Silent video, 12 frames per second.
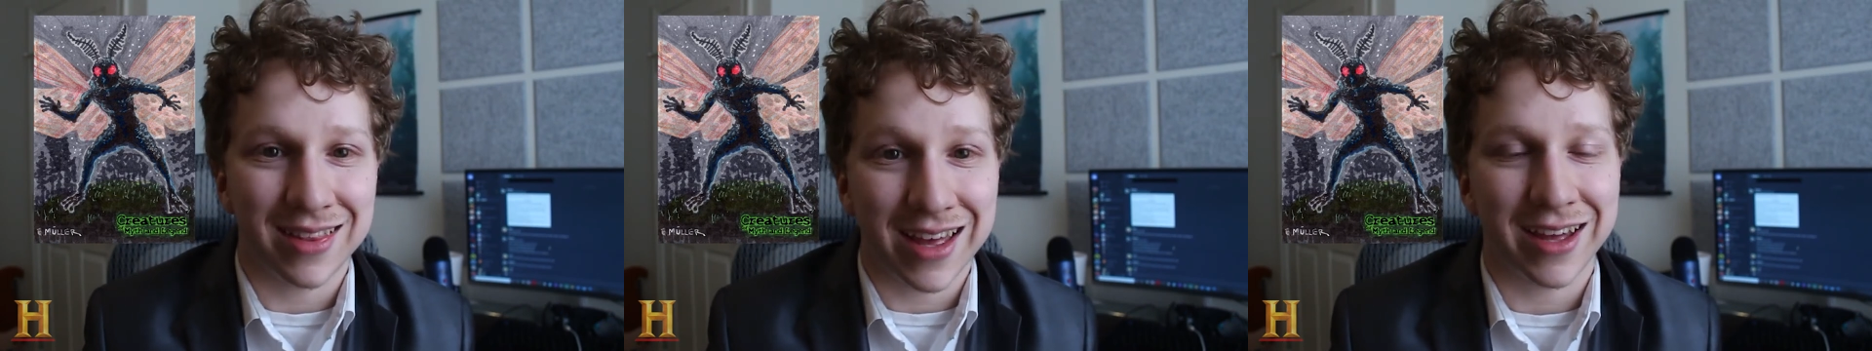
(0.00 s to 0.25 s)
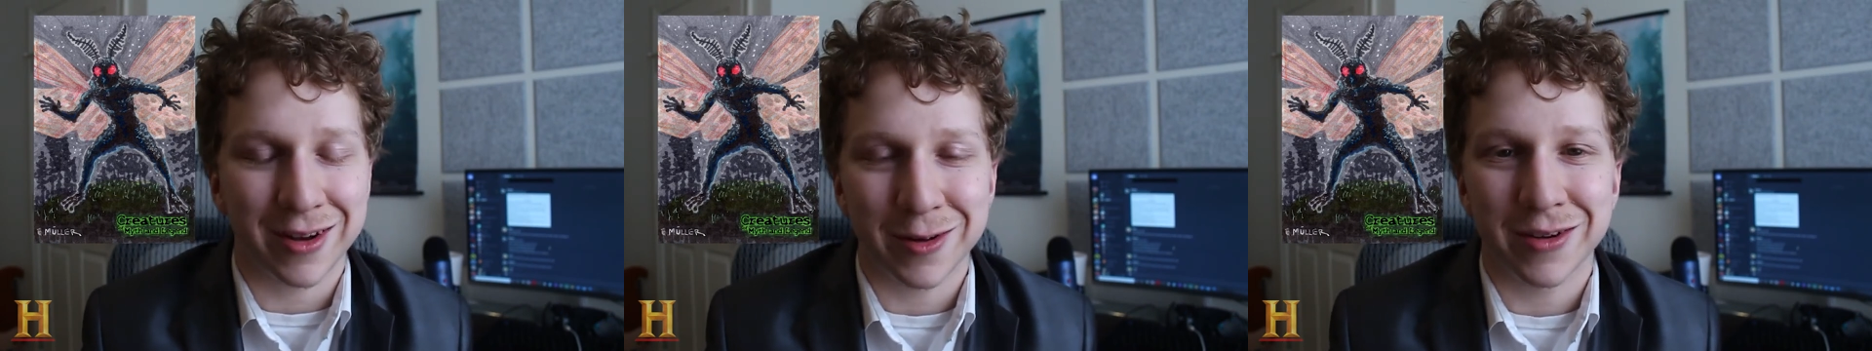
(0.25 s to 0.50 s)

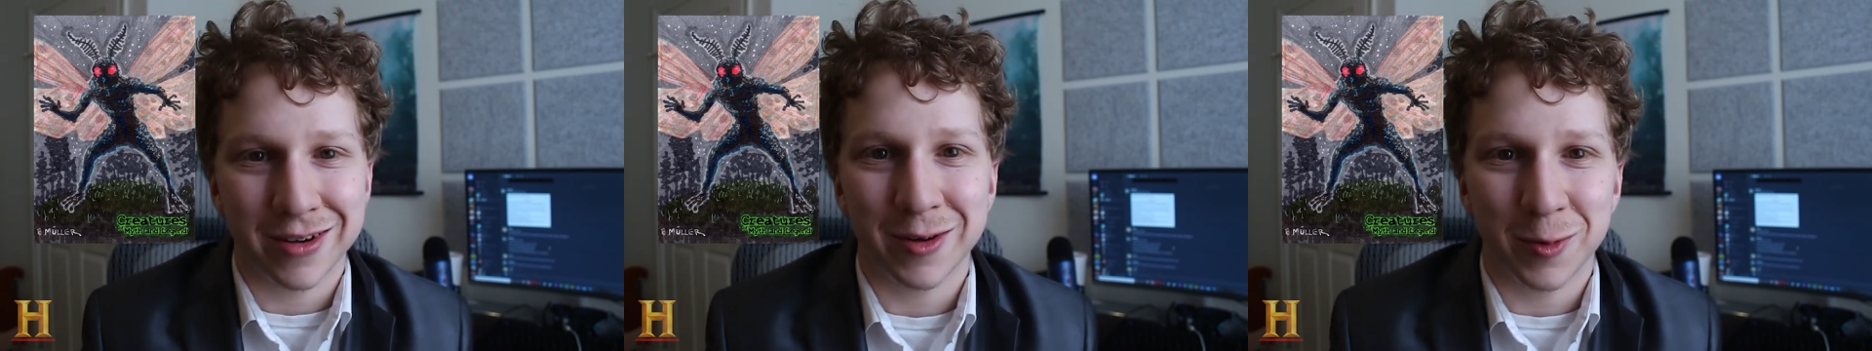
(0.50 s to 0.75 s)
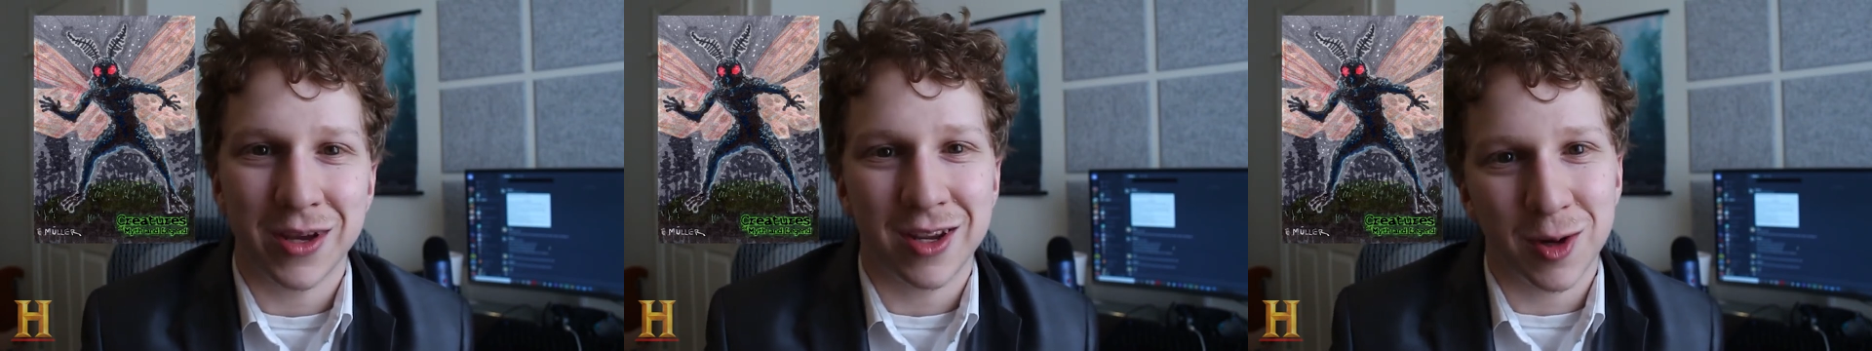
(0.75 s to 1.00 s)
that
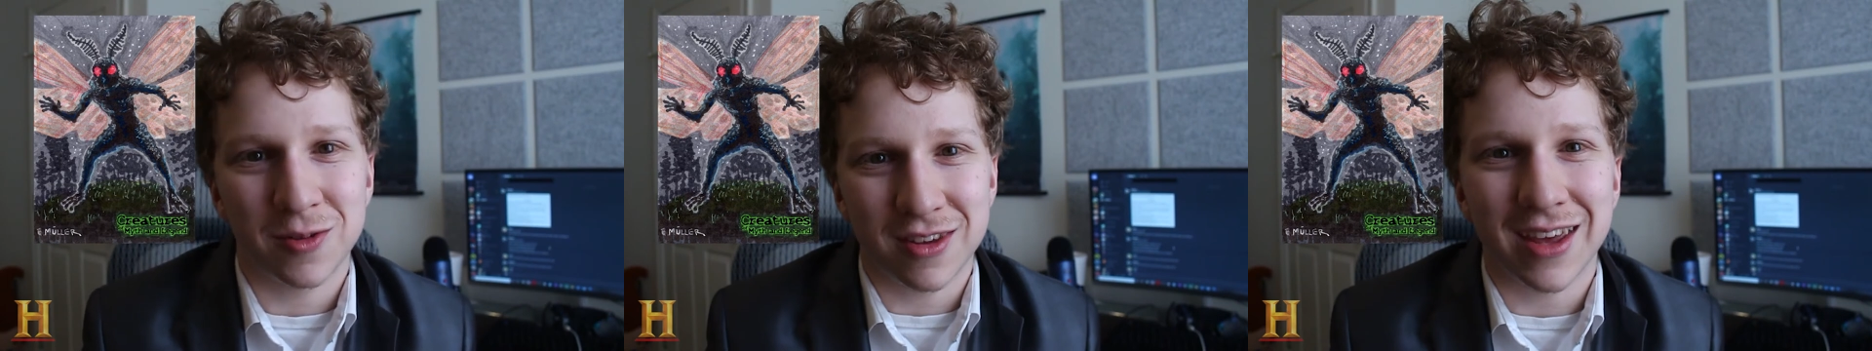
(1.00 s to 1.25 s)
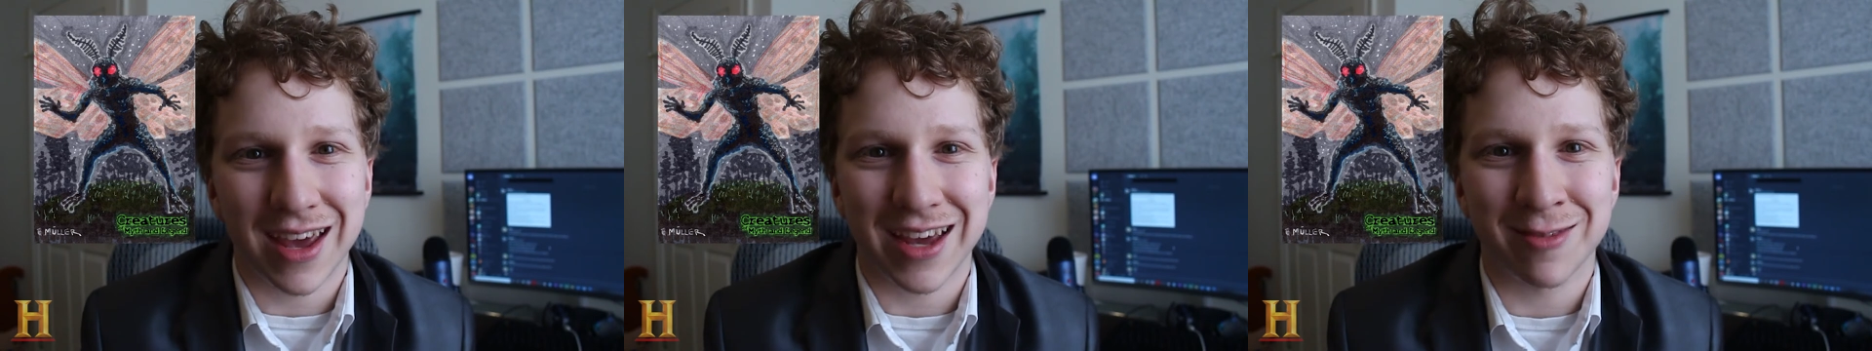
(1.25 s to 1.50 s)
we know
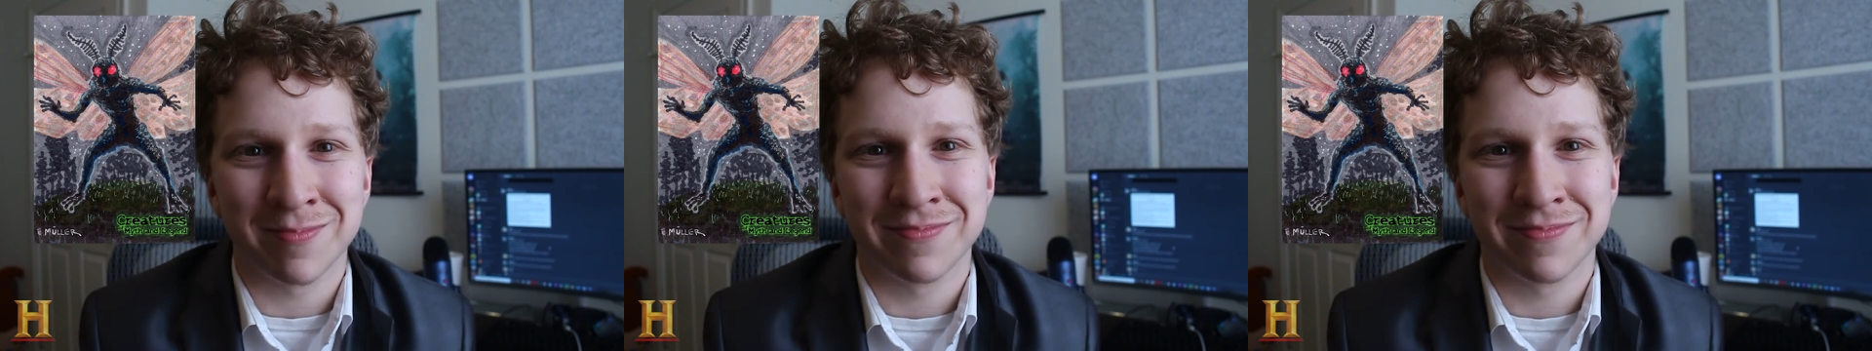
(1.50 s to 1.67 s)
today.